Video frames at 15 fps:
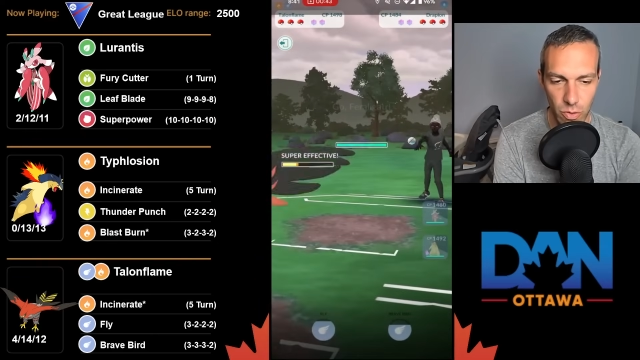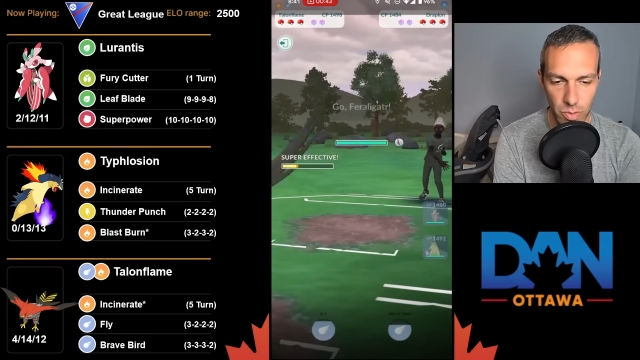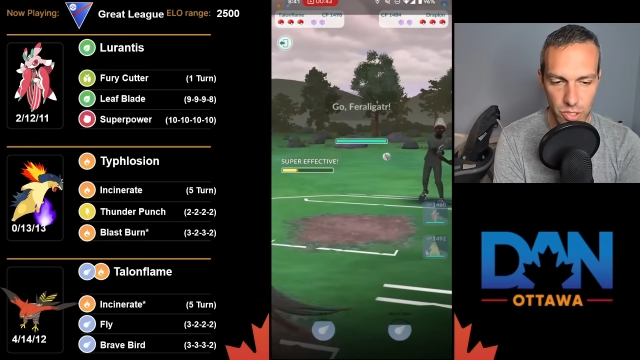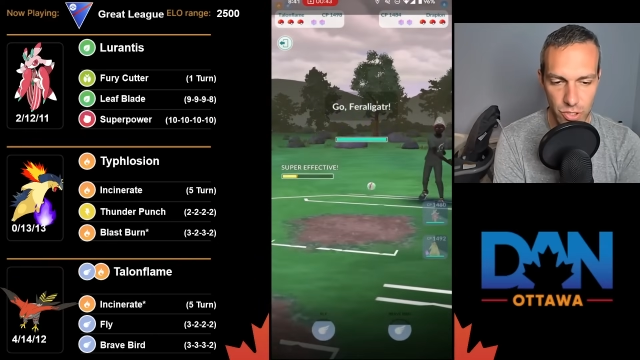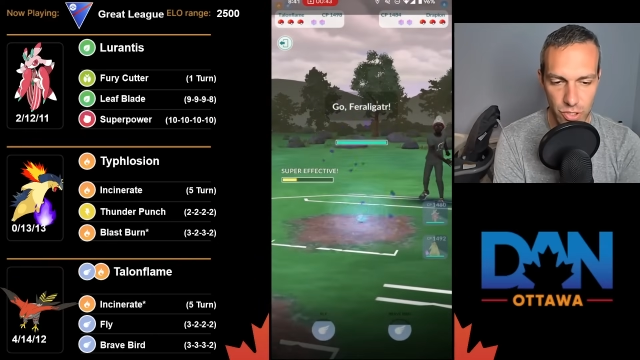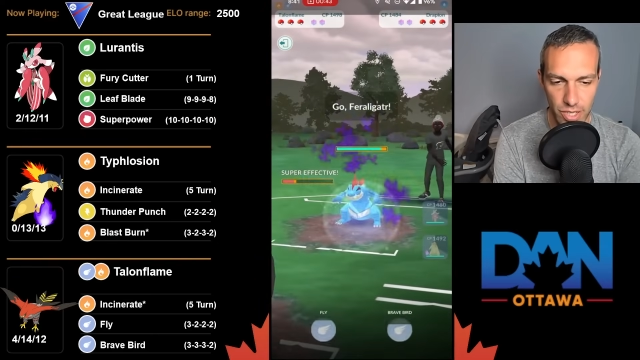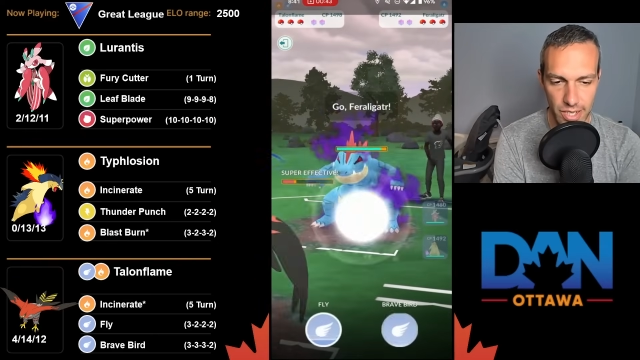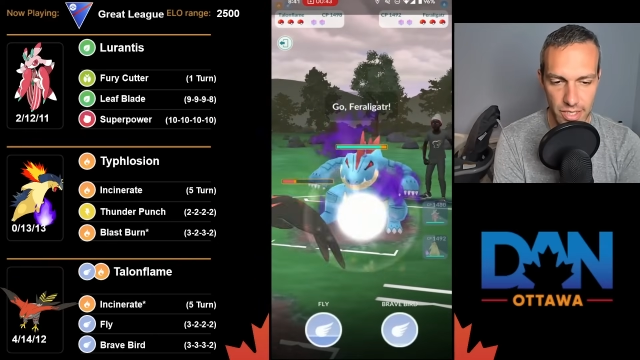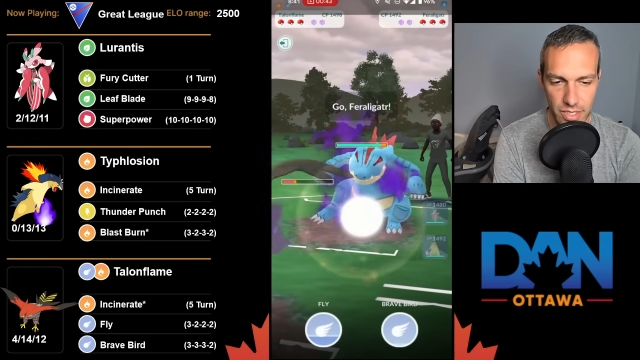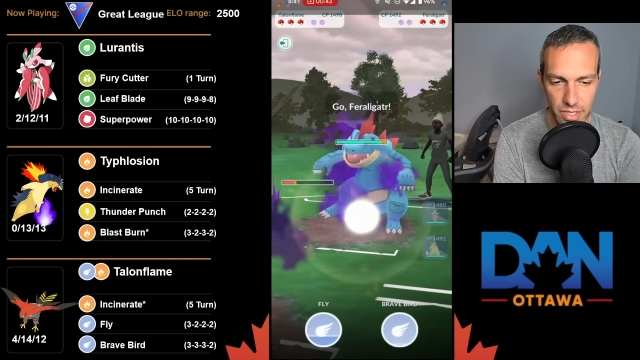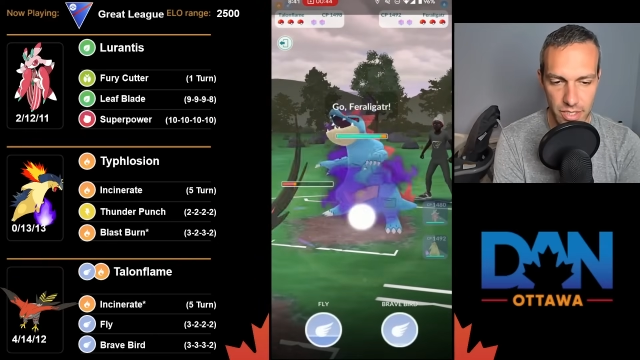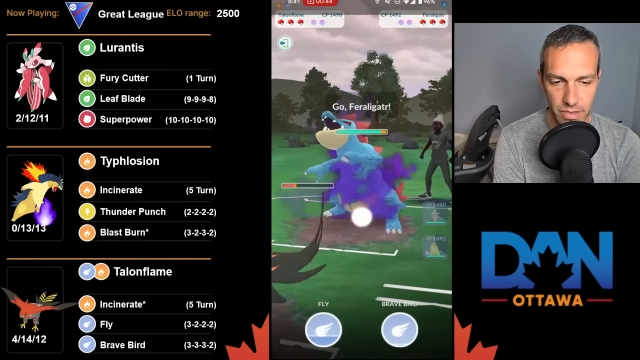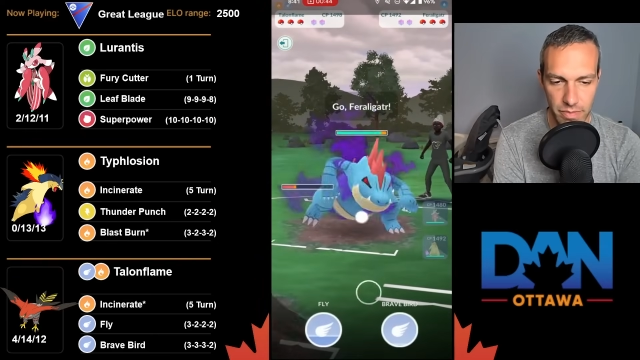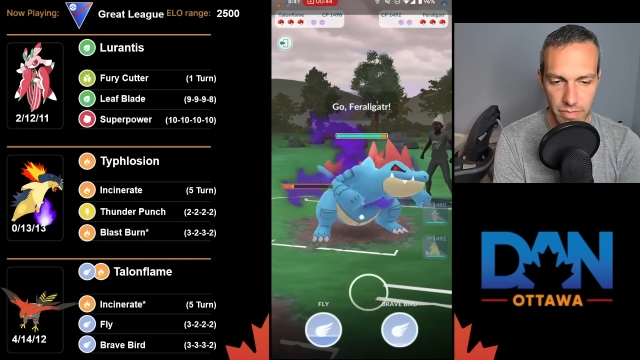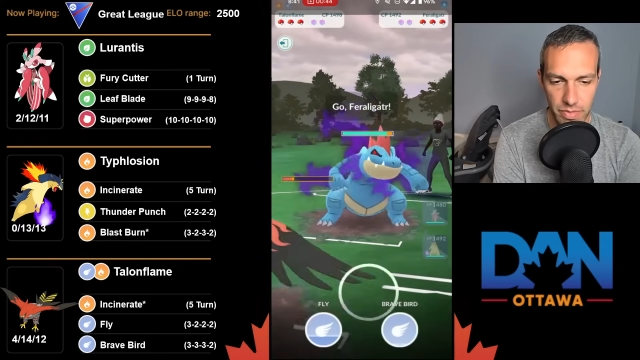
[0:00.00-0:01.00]
much
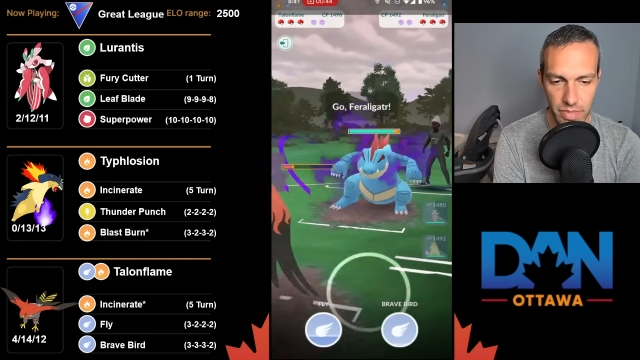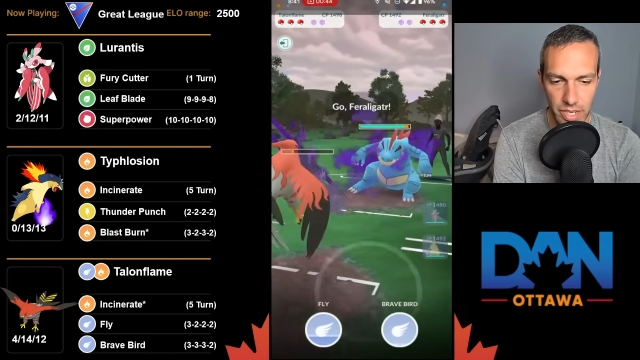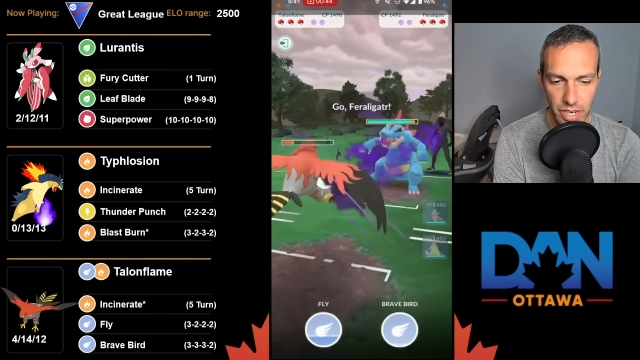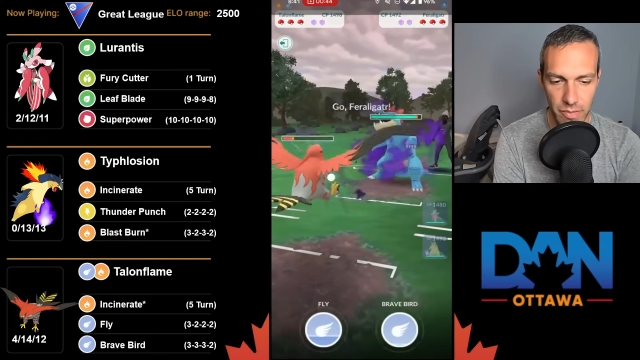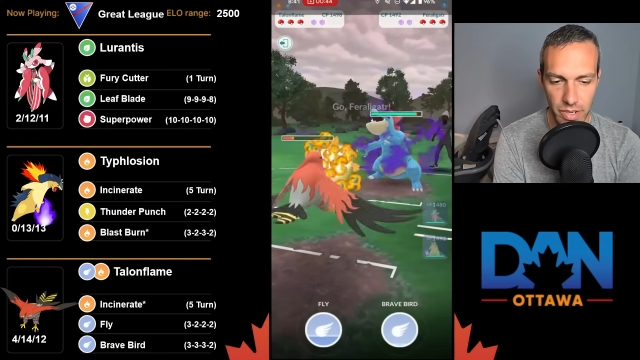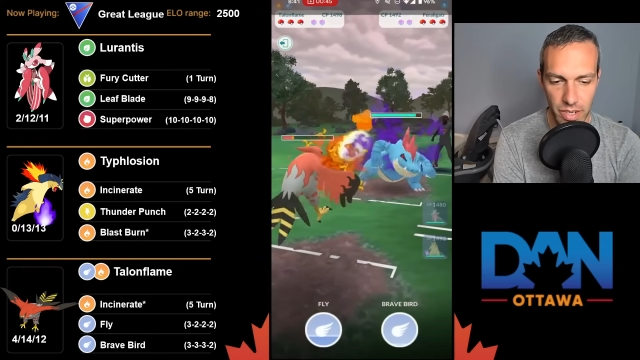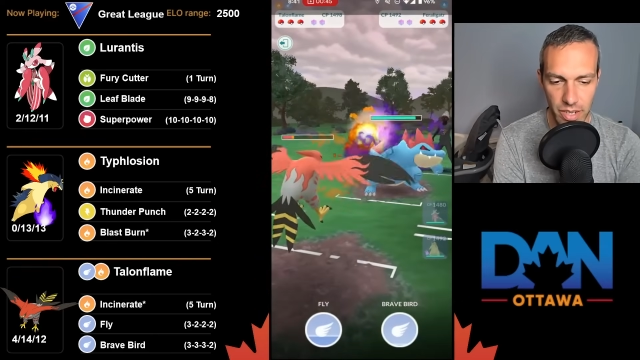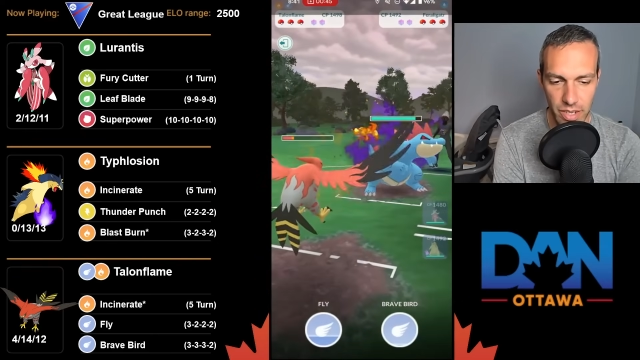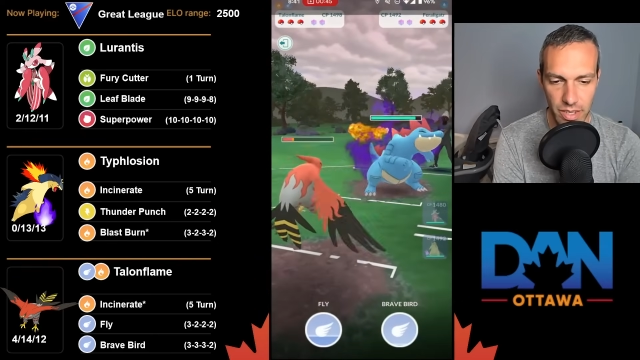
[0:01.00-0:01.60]
glassier that I would